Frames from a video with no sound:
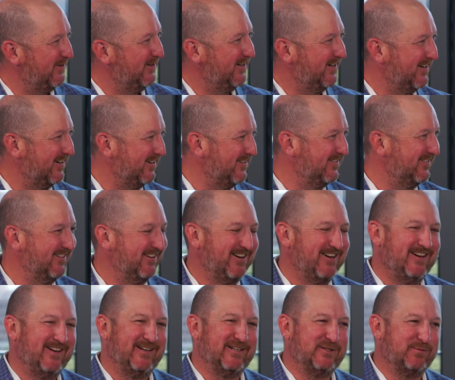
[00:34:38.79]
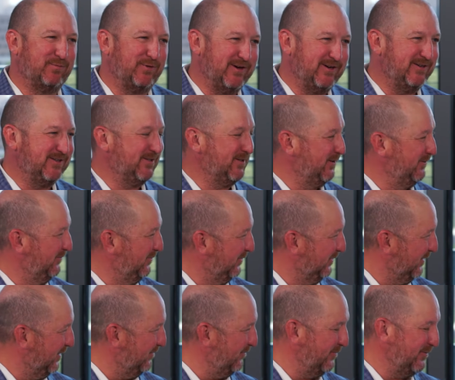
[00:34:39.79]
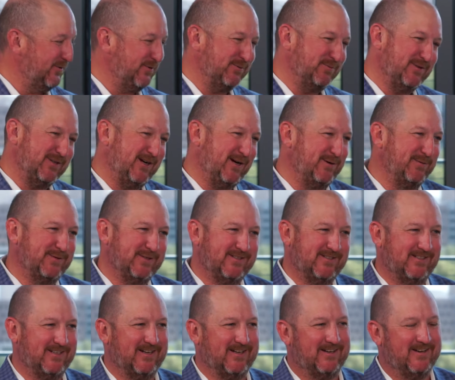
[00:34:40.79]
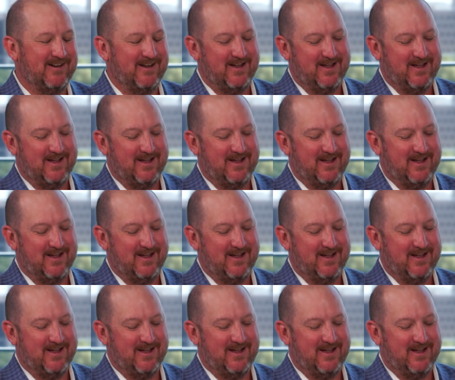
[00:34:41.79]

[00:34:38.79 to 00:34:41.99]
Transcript: You got to go explain yourself to the governor sometimes. It's like,